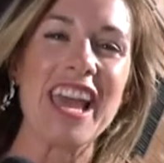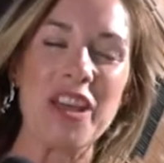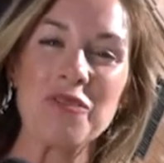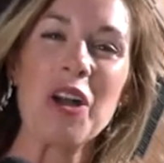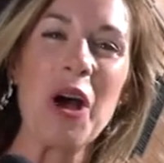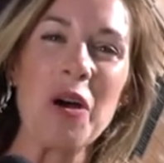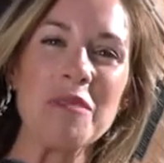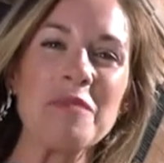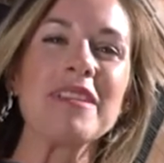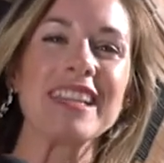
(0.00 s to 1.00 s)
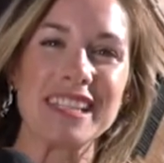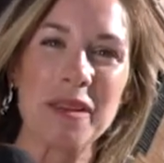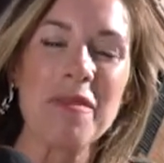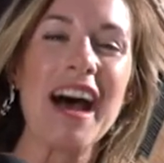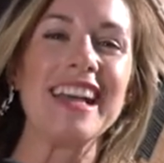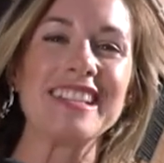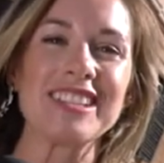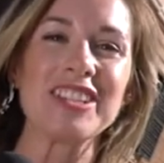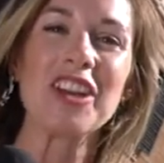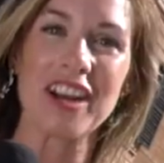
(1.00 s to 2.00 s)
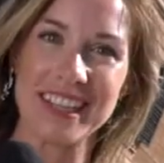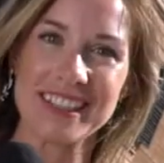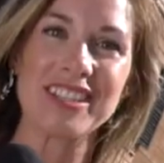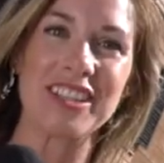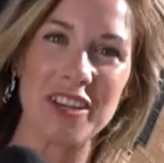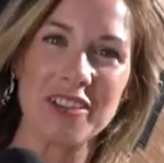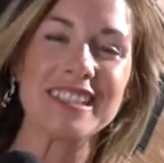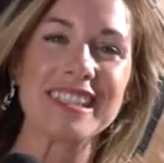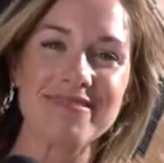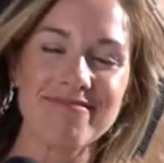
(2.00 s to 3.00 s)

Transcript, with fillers: In Rome, Melissa Butts, Currents News.